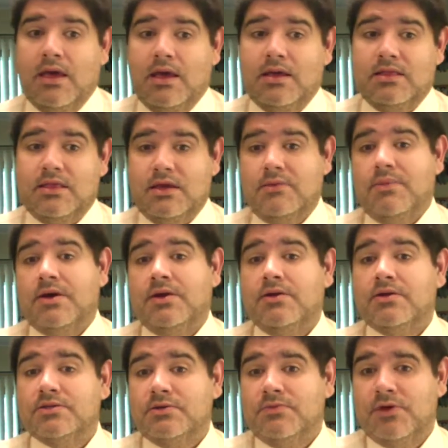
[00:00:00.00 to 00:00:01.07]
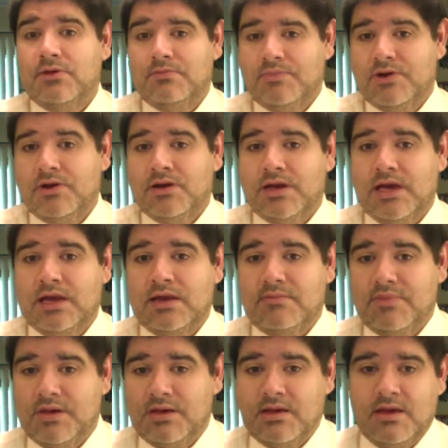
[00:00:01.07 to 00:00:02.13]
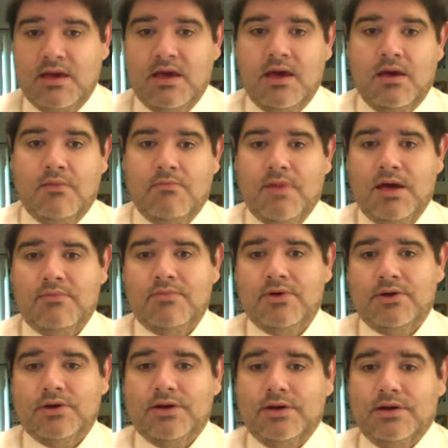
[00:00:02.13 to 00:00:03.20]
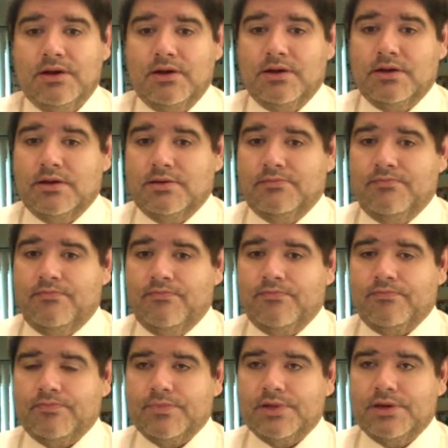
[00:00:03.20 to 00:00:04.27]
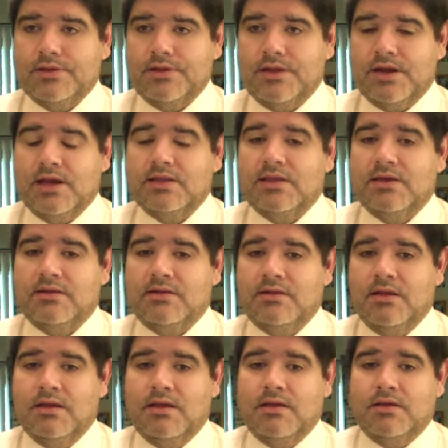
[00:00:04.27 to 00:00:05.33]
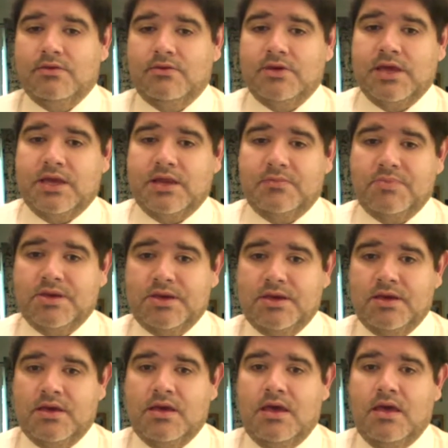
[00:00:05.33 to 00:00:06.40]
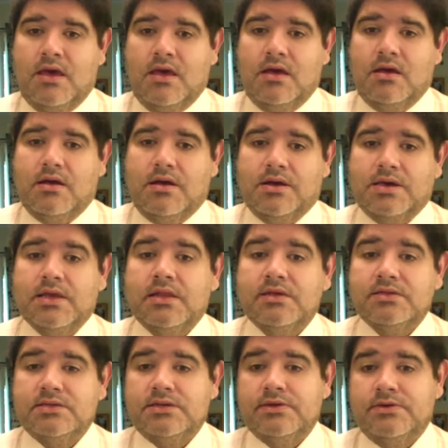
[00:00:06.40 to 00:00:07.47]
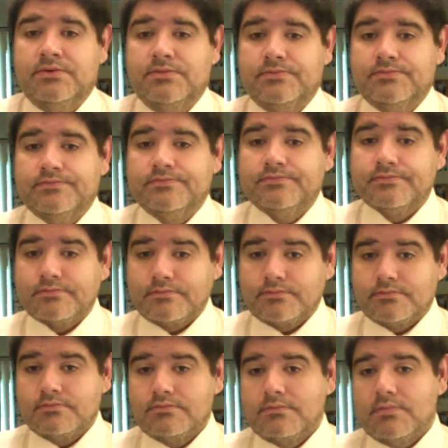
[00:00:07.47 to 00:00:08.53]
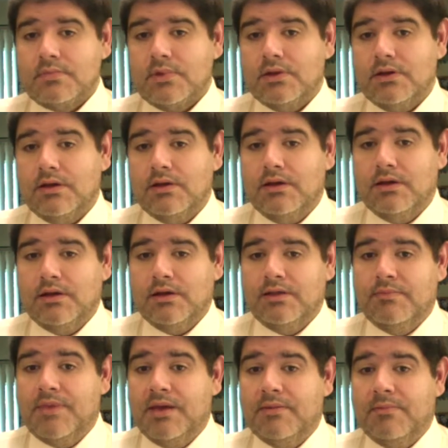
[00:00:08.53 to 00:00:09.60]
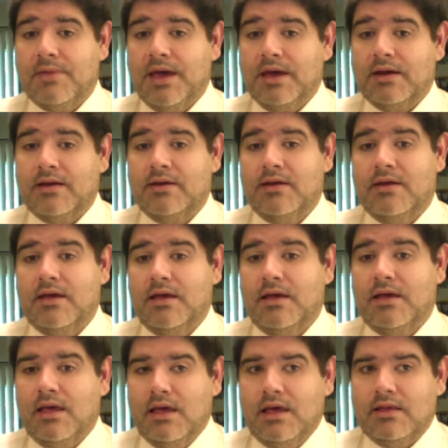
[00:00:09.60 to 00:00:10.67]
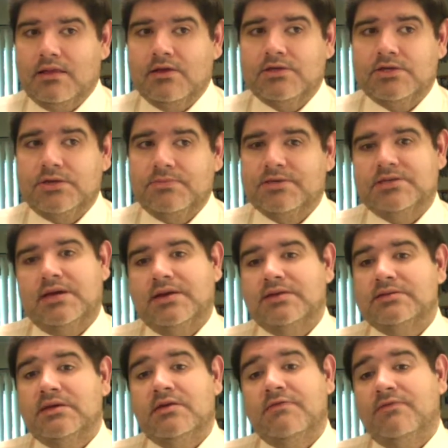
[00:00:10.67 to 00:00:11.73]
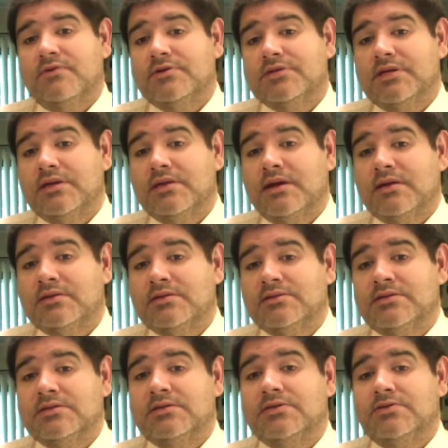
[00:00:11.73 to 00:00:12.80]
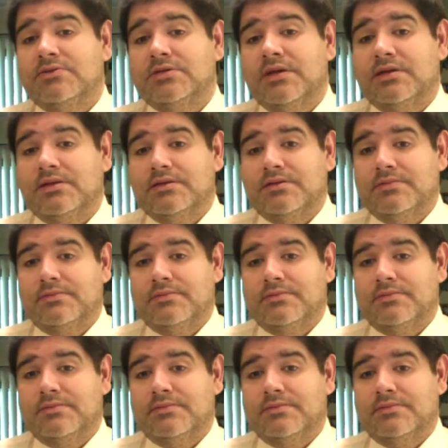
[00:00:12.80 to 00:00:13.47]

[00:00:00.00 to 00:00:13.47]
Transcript: And think about it also when you put it on KDP. My book that I did through KDP, Killing Xenu, the paperback, the cheapest I can sell it for is $10.62.